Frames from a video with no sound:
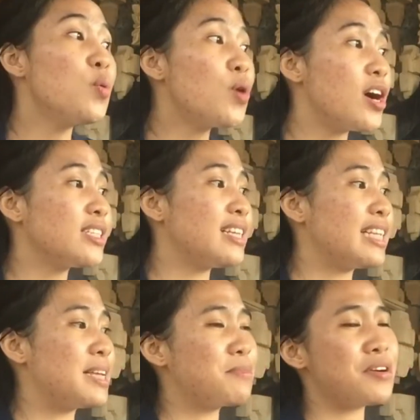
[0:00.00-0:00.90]
Words
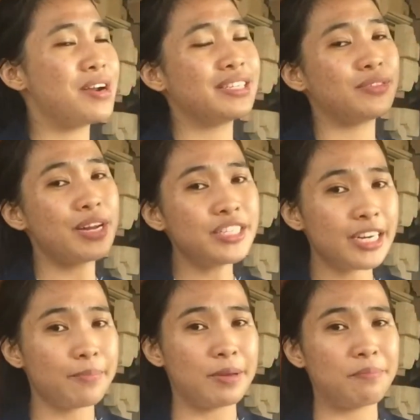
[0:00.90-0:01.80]
that seemed to hurt
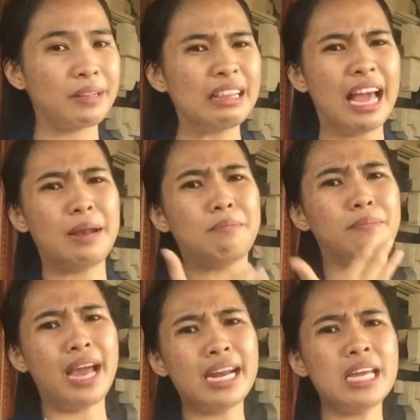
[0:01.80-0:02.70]
transgender people,
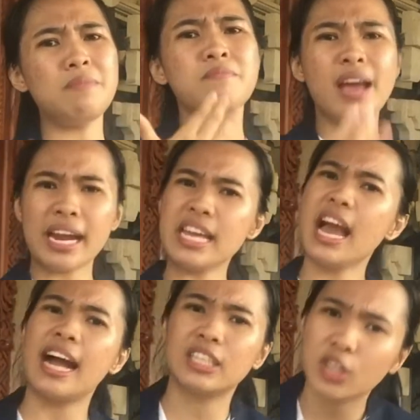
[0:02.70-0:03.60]
and many
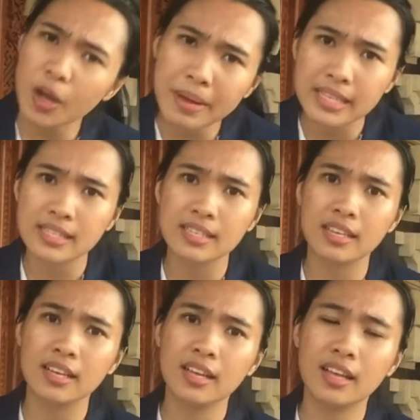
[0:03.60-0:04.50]
had comments.
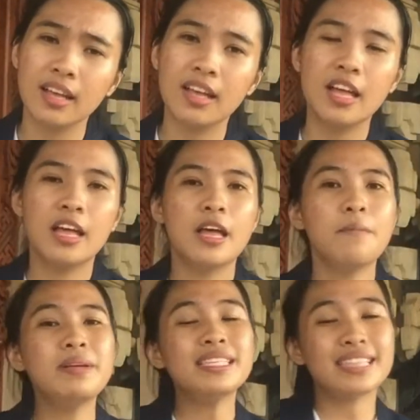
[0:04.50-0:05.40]

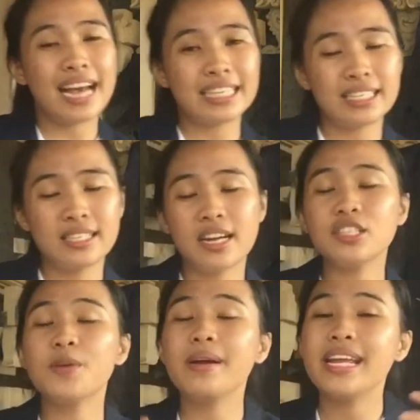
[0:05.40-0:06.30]
Besides,
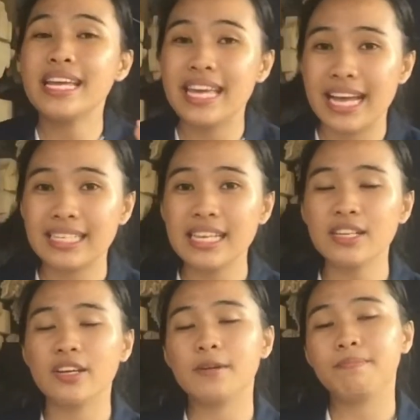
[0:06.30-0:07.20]
there's so many
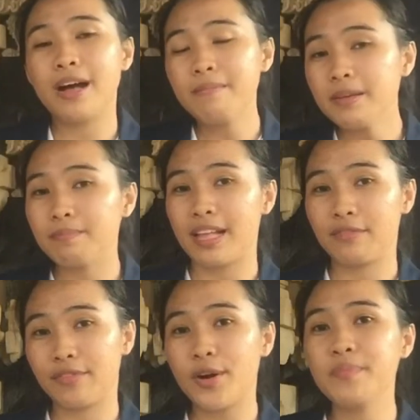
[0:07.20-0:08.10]
cases on a public
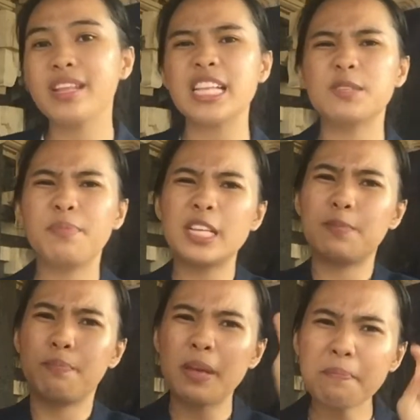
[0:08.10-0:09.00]
platform that
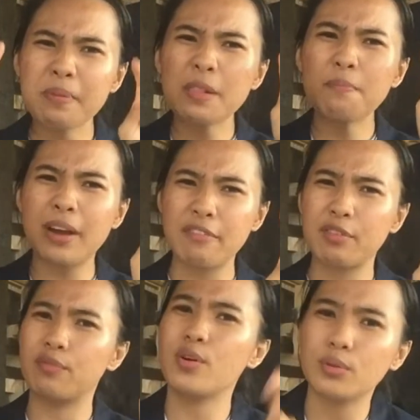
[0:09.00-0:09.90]
spreads people's
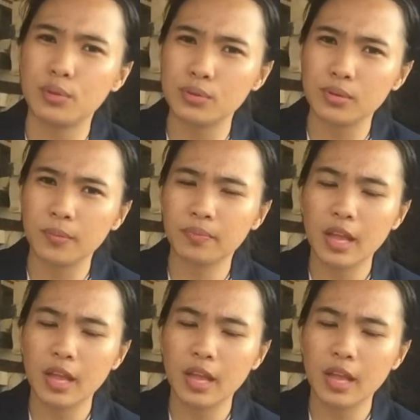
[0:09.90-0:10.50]
private photos.